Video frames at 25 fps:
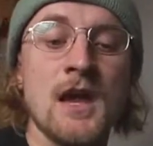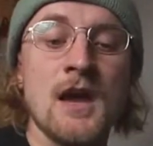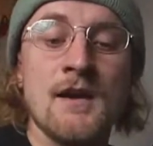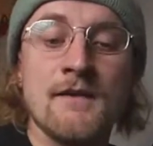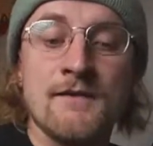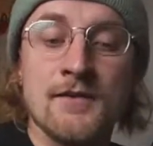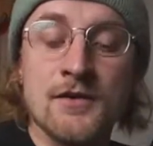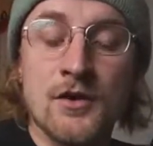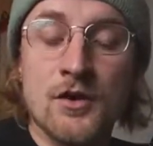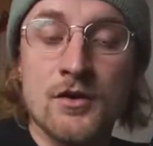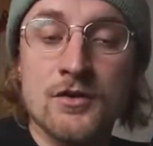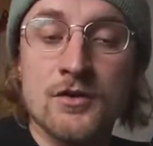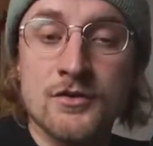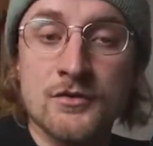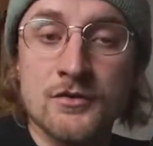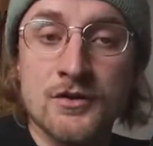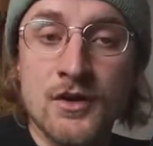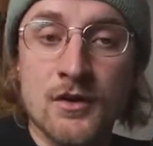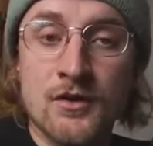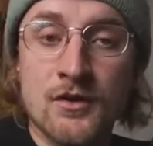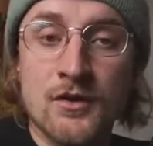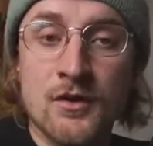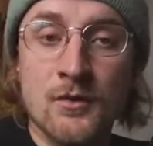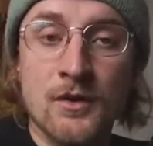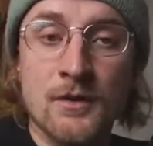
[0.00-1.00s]
For those who
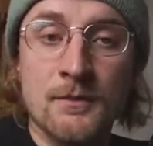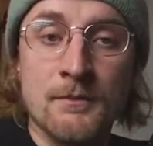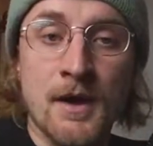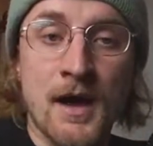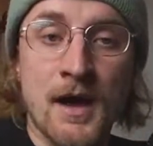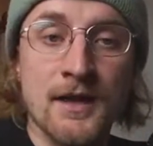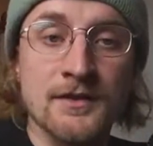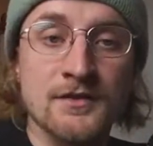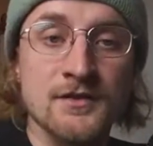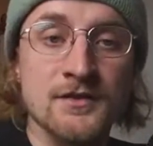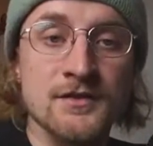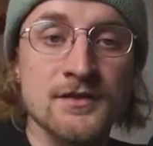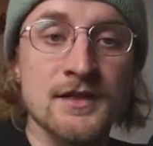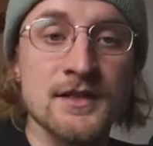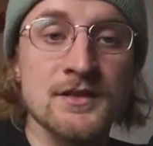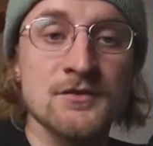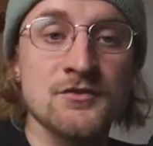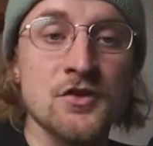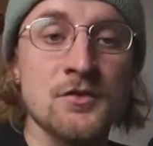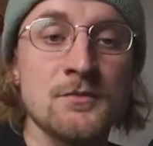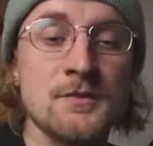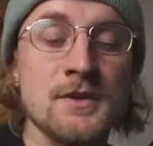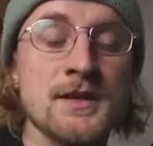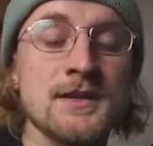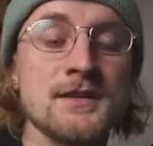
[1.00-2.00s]
don't know what imposter
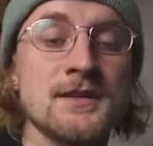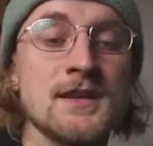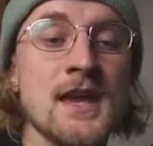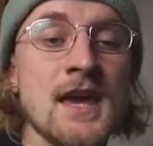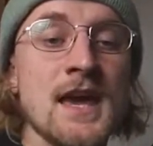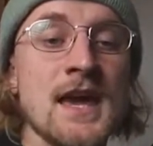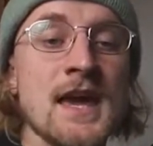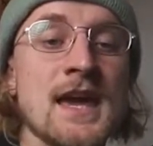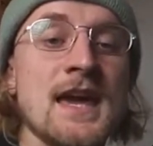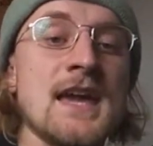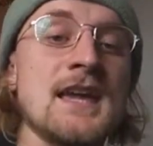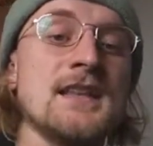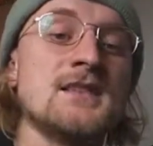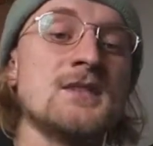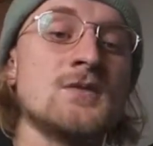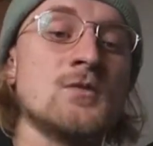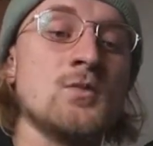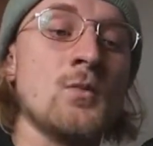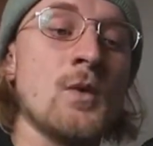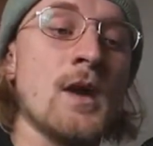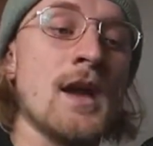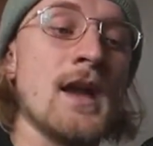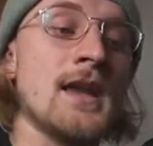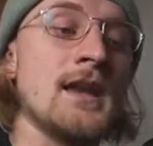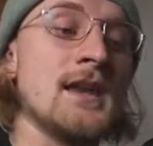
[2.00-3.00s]
syndrome is, it's
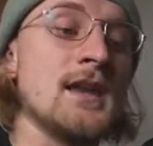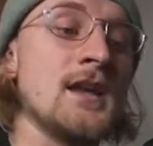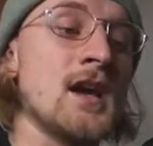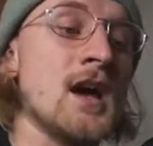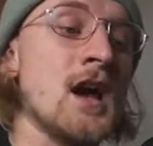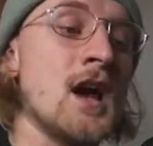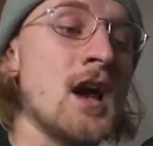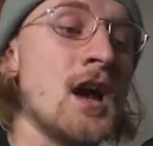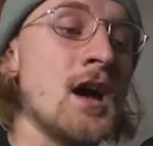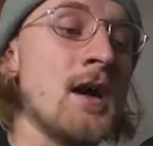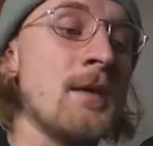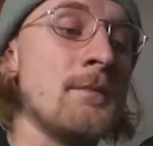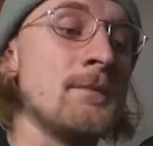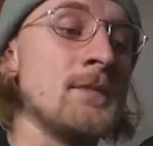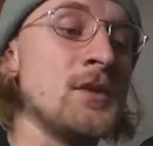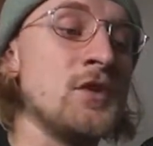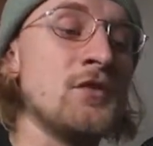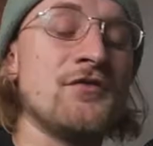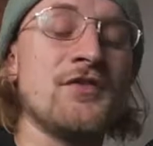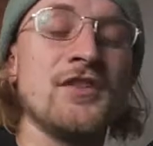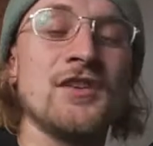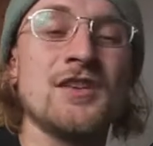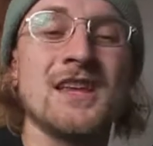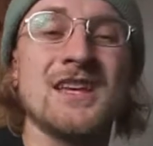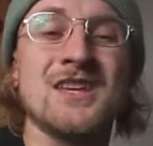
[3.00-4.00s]
when you
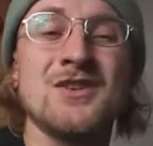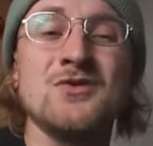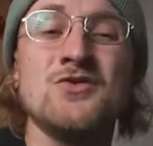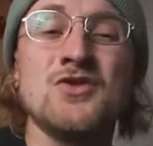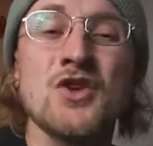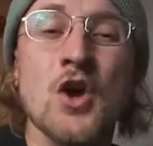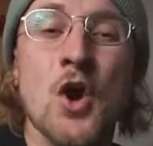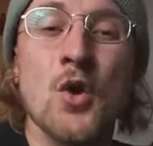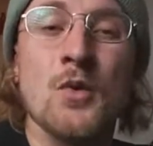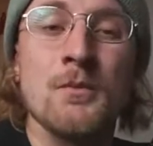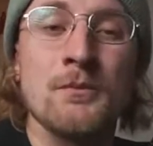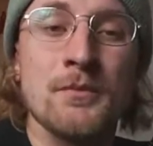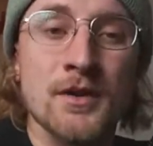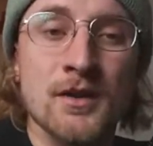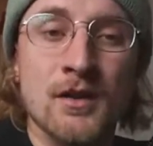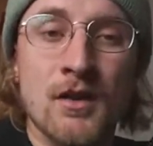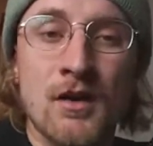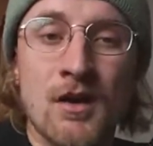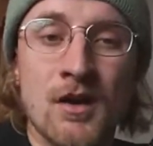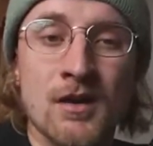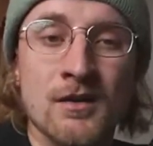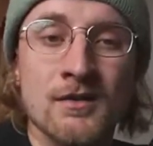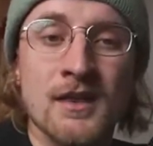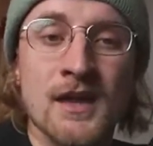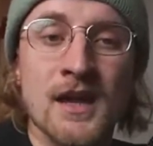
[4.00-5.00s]
feel like you don't
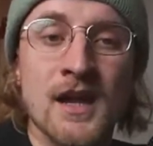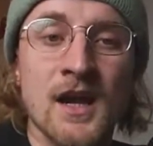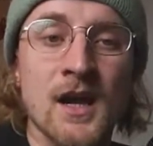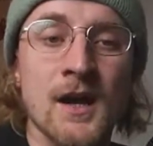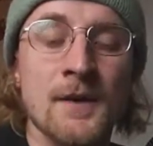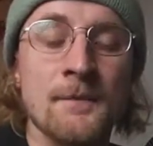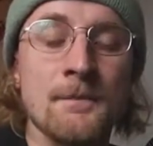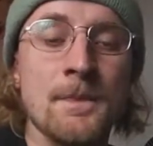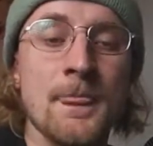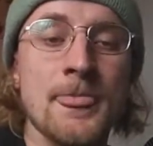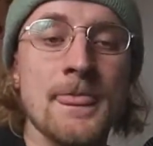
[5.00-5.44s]
belong there.